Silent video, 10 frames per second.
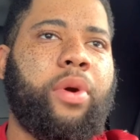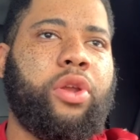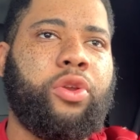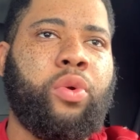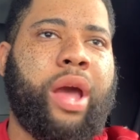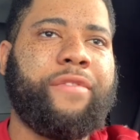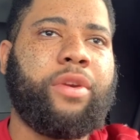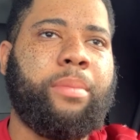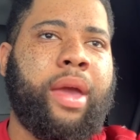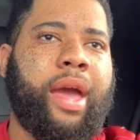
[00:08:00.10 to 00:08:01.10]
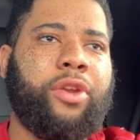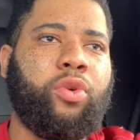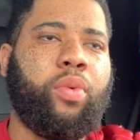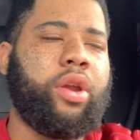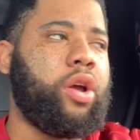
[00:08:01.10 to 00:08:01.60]
I'm going to do after May. I
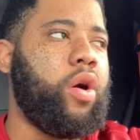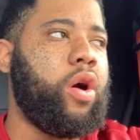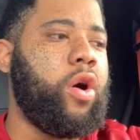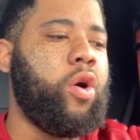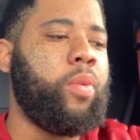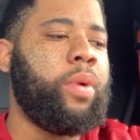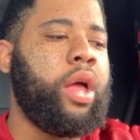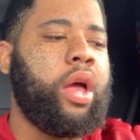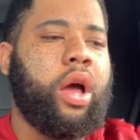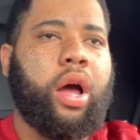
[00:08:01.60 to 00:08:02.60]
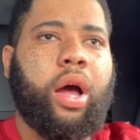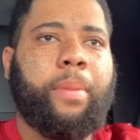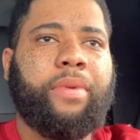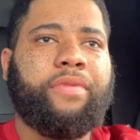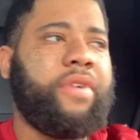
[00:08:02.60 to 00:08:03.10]
do want to go home
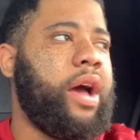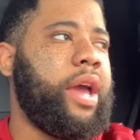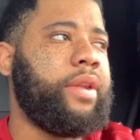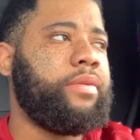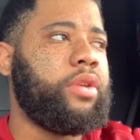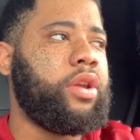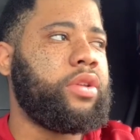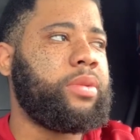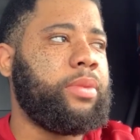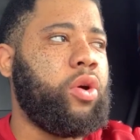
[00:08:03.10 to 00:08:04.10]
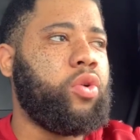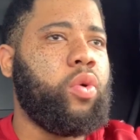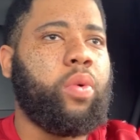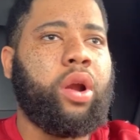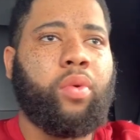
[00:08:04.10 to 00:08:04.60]
and find, you know, some
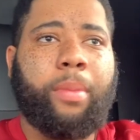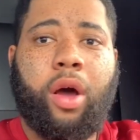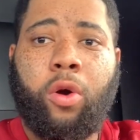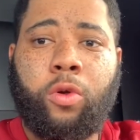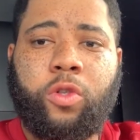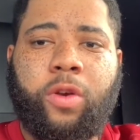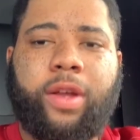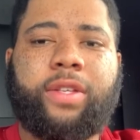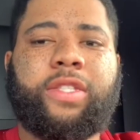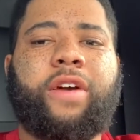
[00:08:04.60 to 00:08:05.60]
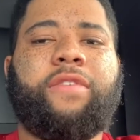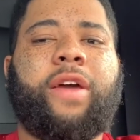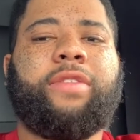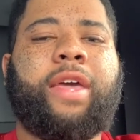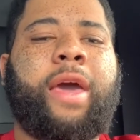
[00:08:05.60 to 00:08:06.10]
local work with my own truck and stuff
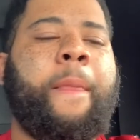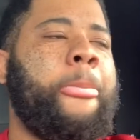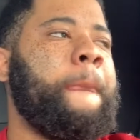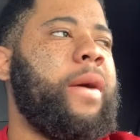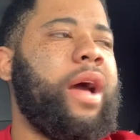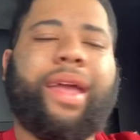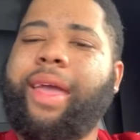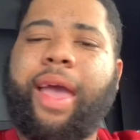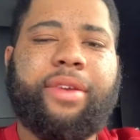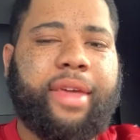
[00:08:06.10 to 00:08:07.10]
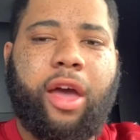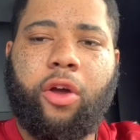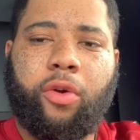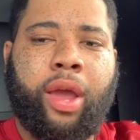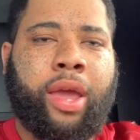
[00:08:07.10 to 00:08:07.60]
like that. I can't
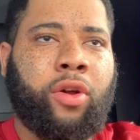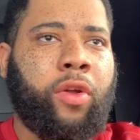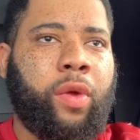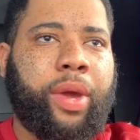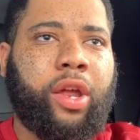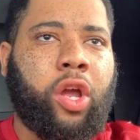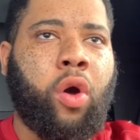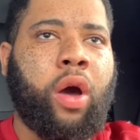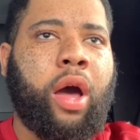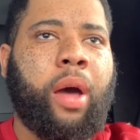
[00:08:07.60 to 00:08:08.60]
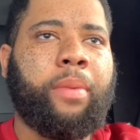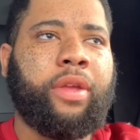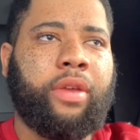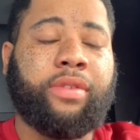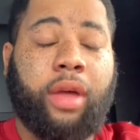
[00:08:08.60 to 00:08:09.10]
downgrade. The only way to go up
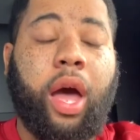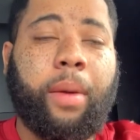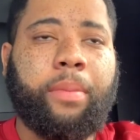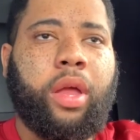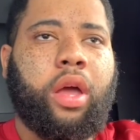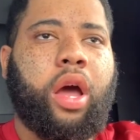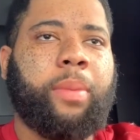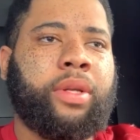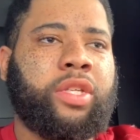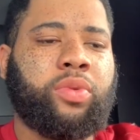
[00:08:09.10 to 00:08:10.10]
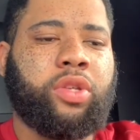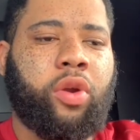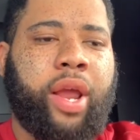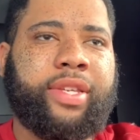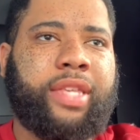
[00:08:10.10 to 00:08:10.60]
is up, because this was a
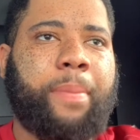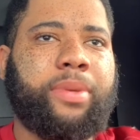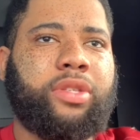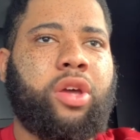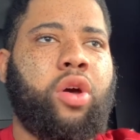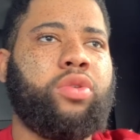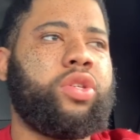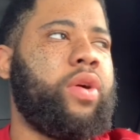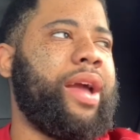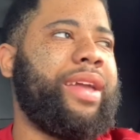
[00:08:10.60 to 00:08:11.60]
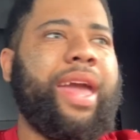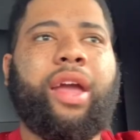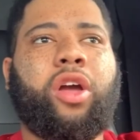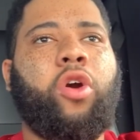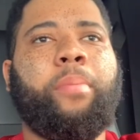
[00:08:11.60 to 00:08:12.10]
great stepping stone. So I
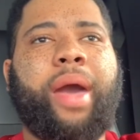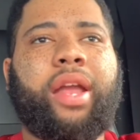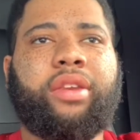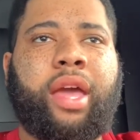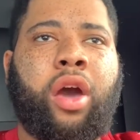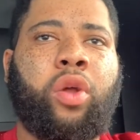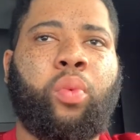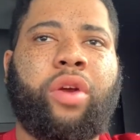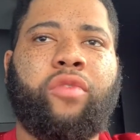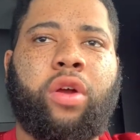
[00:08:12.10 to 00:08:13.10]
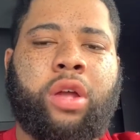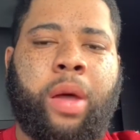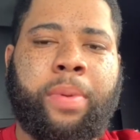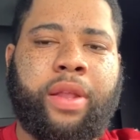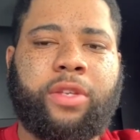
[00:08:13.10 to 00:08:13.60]
can't go back down and work for a
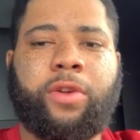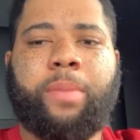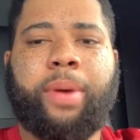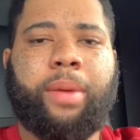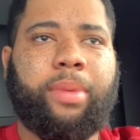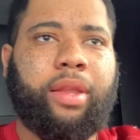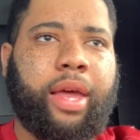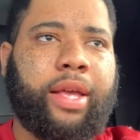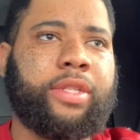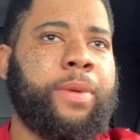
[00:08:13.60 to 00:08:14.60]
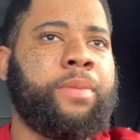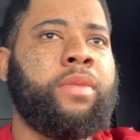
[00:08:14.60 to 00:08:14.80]
company that's going to pay me less.